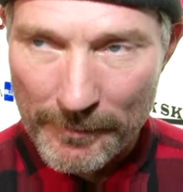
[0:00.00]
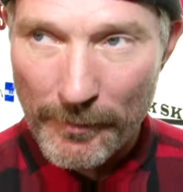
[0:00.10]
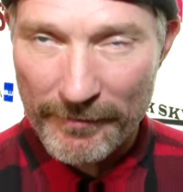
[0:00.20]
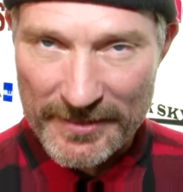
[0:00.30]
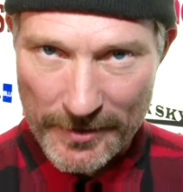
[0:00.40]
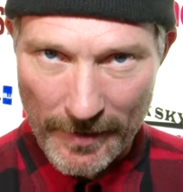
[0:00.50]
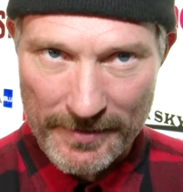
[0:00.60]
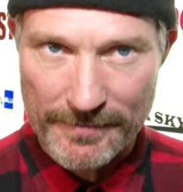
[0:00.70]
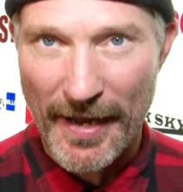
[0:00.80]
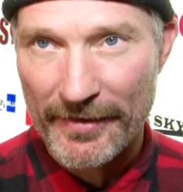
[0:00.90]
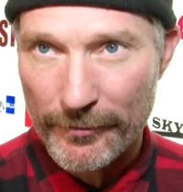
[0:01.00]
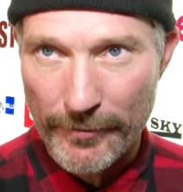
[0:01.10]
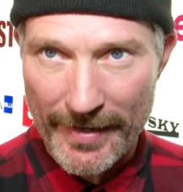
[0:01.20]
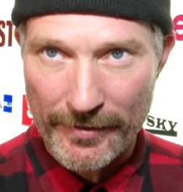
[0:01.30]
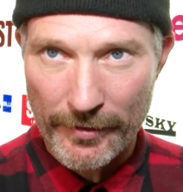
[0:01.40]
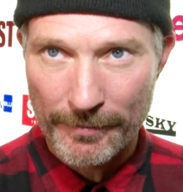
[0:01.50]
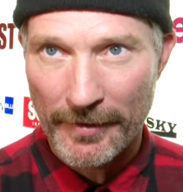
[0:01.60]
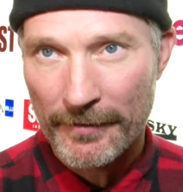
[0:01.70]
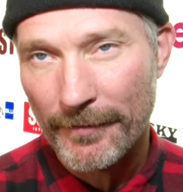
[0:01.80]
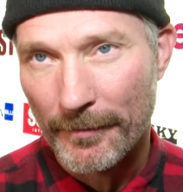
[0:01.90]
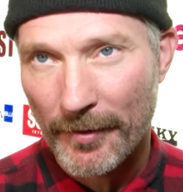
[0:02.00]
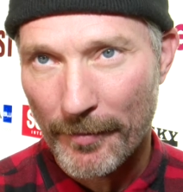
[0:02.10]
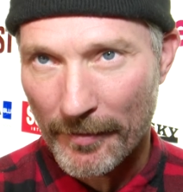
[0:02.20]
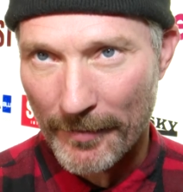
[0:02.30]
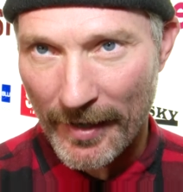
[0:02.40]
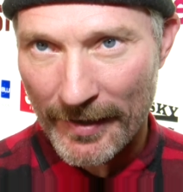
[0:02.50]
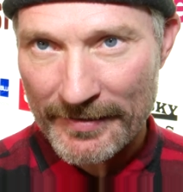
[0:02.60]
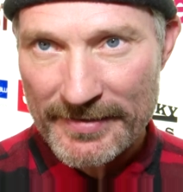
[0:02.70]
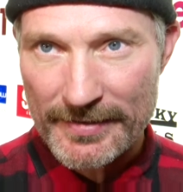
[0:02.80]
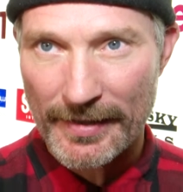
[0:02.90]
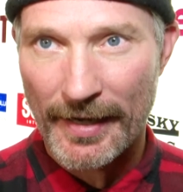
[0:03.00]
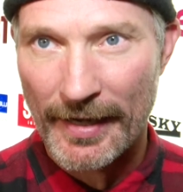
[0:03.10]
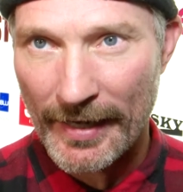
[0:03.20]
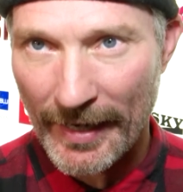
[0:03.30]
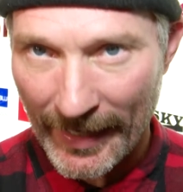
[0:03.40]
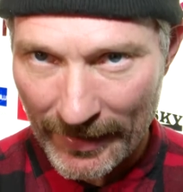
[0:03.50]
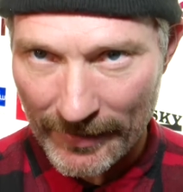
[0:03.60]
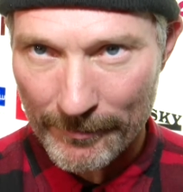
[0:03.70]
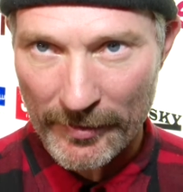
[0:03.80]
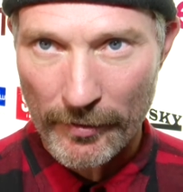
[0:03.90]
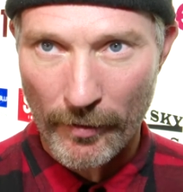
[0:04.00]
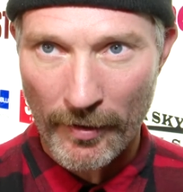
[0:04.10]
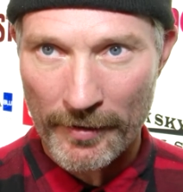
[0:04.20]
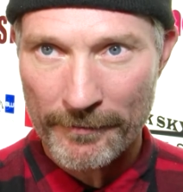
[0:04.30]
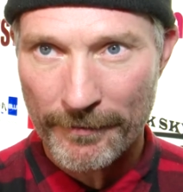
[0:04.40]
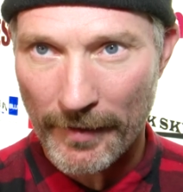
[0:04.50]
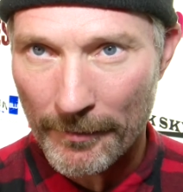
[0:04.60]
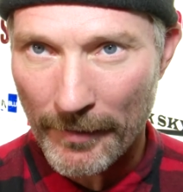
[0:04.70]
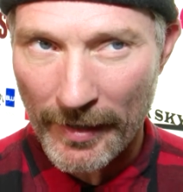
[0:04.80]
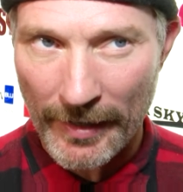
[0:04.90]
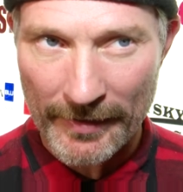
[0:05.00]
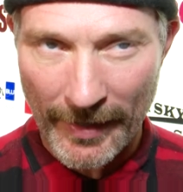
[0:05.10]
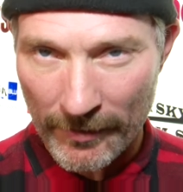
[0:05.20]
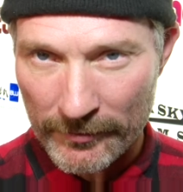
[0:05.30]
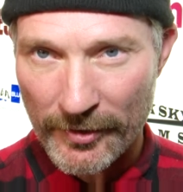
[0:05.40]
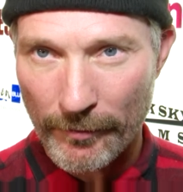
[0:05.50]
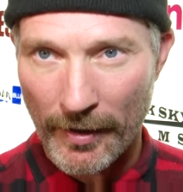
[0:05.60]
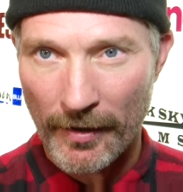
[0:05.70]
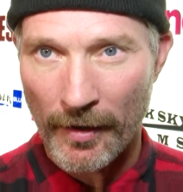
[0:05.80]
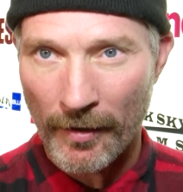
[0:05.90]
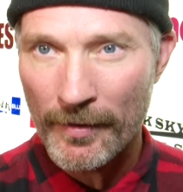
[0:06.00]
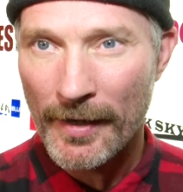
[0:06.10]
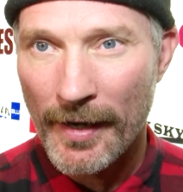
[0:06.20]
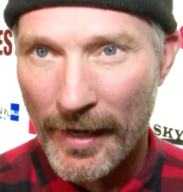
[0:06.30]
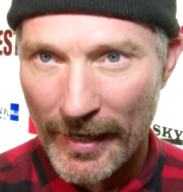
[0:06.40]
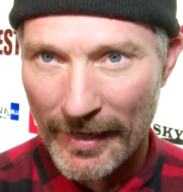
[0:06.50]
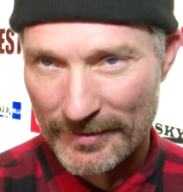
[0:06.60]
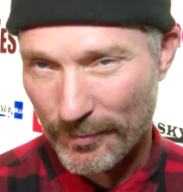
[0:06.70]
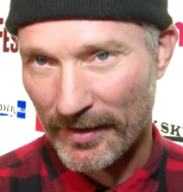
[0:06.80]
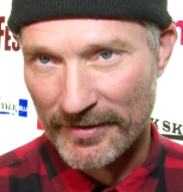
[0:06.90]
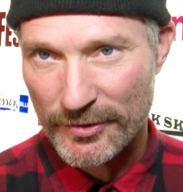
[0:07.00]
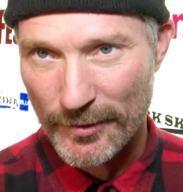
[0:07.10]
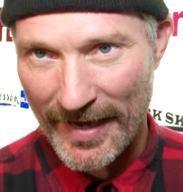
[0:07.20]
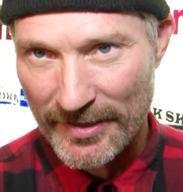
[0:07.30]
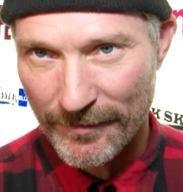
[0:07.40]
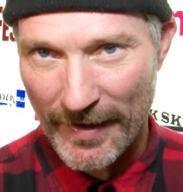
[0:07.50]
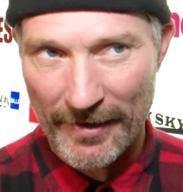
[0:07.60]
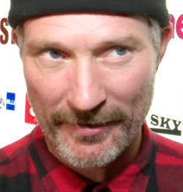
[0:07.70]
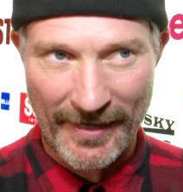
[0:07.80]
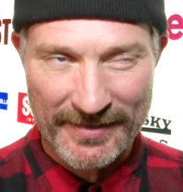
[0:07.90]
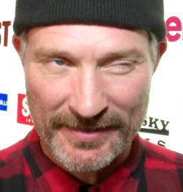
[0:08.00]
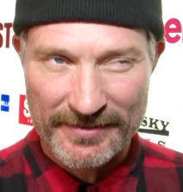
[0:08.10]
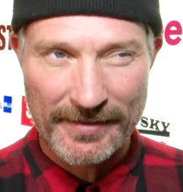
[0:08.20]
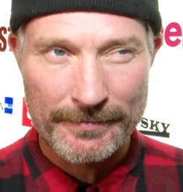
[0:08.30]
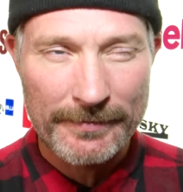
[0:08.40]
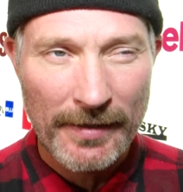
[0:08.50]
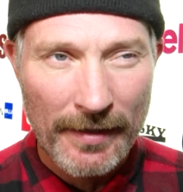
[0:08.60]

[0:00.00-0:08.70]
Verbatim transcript: The movie stars Matthew Gray Gubler from Criminal Minds, Annalyn McCord from 90210, as well as Trash Fire and Exism.